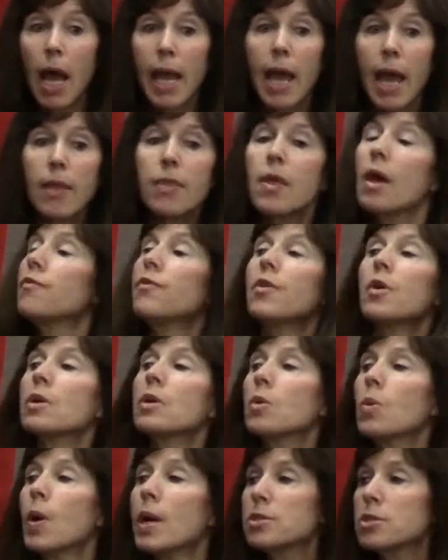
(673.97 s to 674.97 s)
I had that very
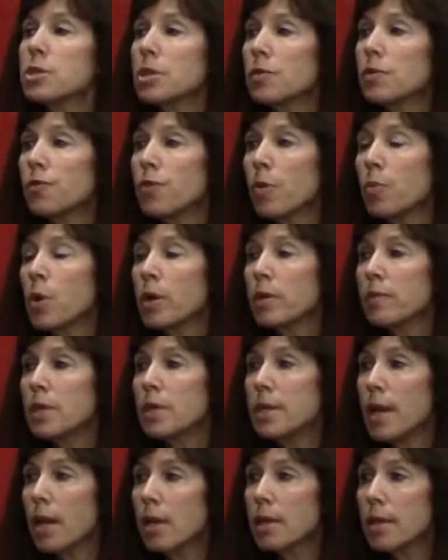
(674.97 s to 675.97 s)
question from one of
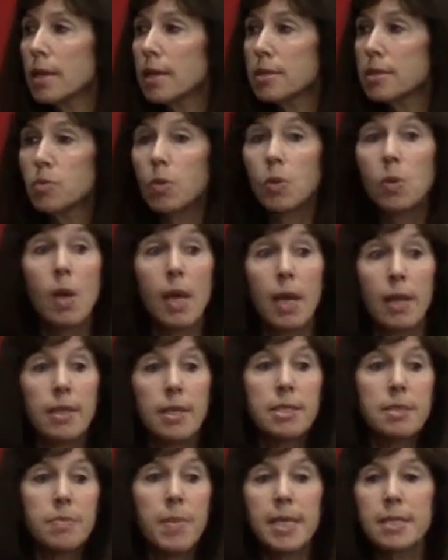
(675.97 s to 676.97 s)
the delegates. Well,
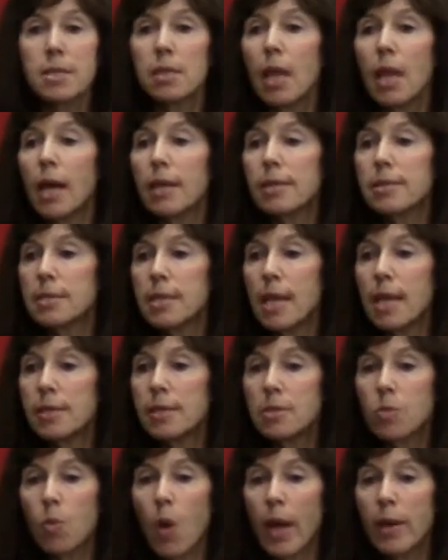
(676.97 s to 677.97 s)
this makes a lot of
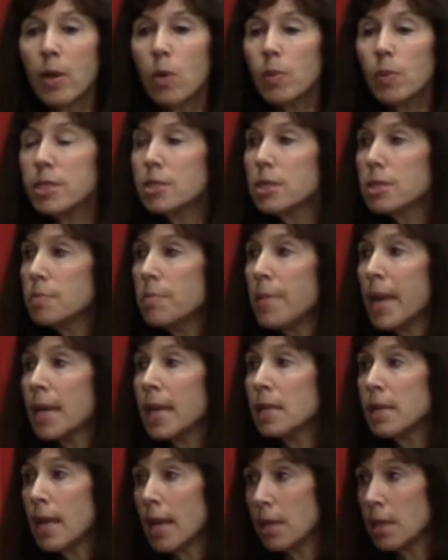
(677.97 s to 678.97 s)
sense. Why don't we just
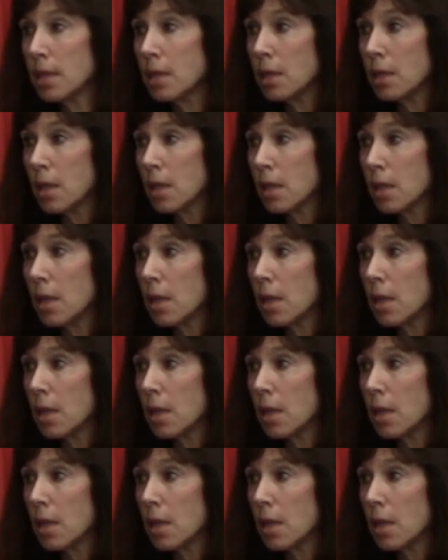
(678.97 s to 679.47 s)
mandate it?